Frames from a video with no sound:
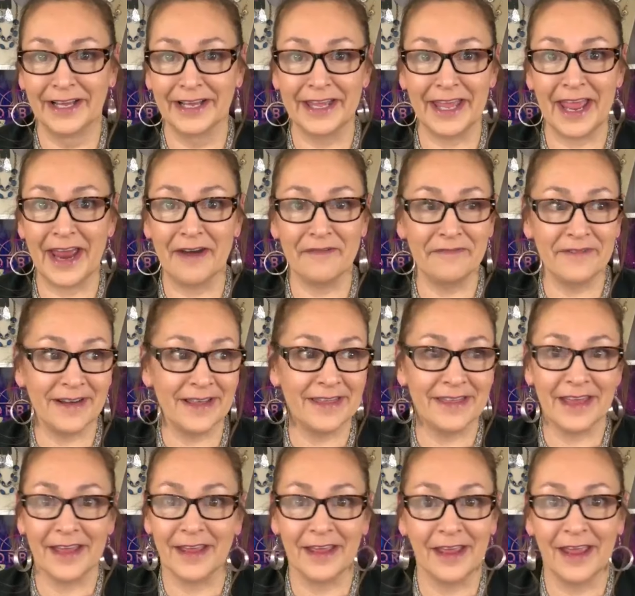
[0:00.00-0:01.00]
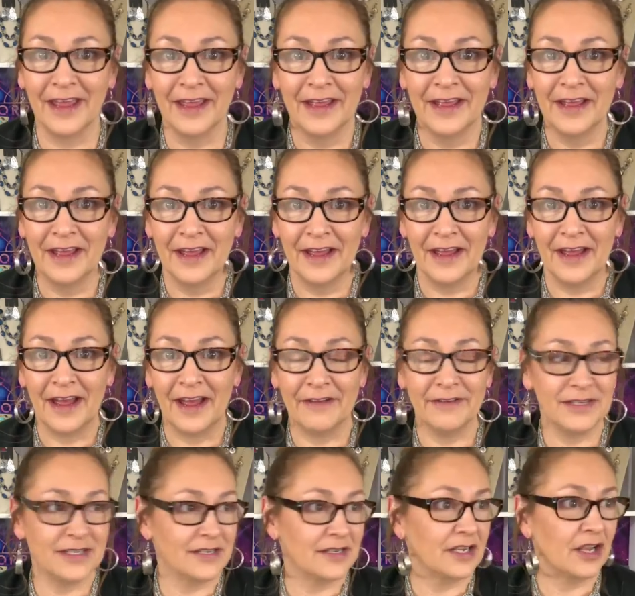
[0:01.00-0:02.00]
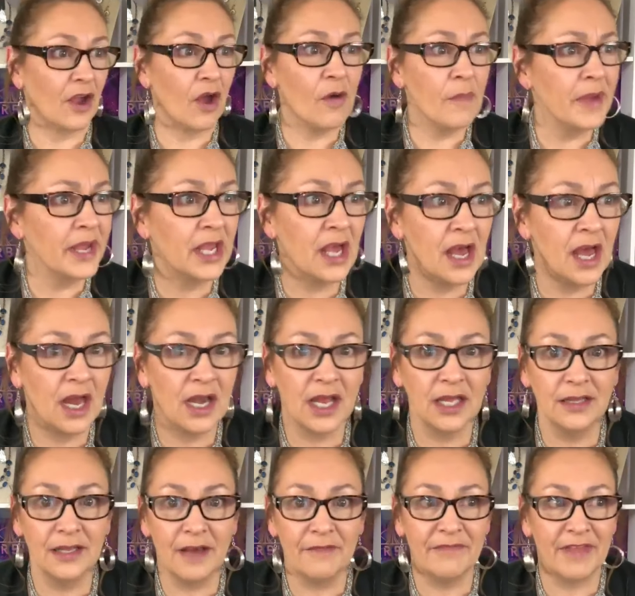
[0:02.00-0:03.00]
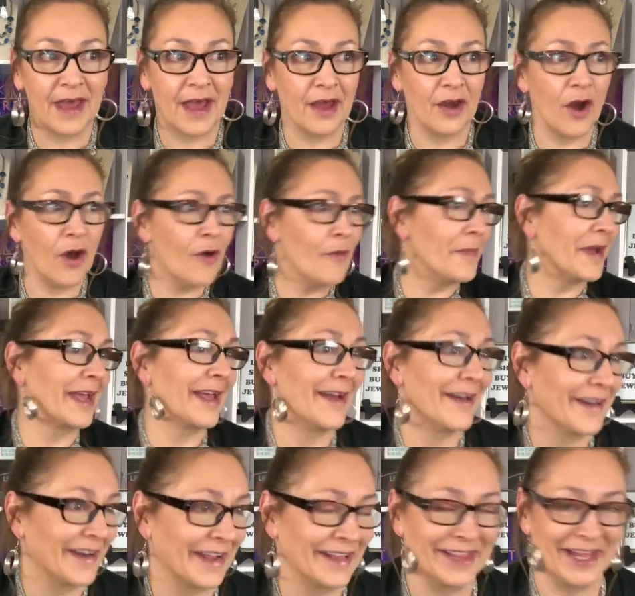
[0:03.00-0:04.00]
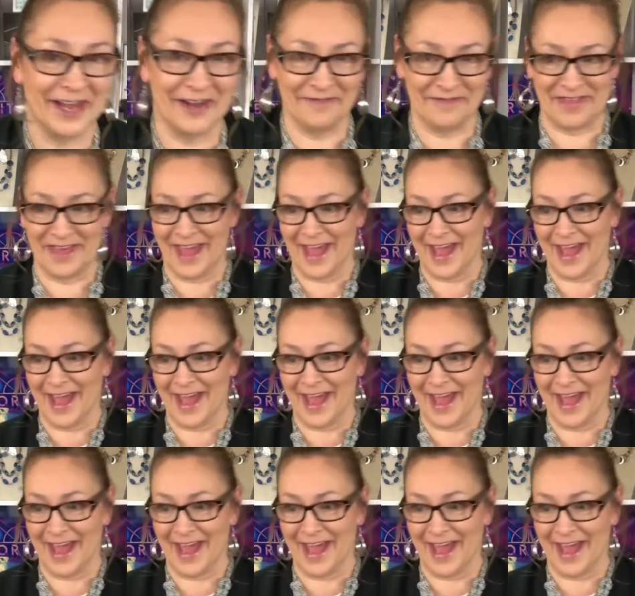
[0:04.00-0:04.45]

like everything, I was just like, oh my God, I love that. Oh my God, I love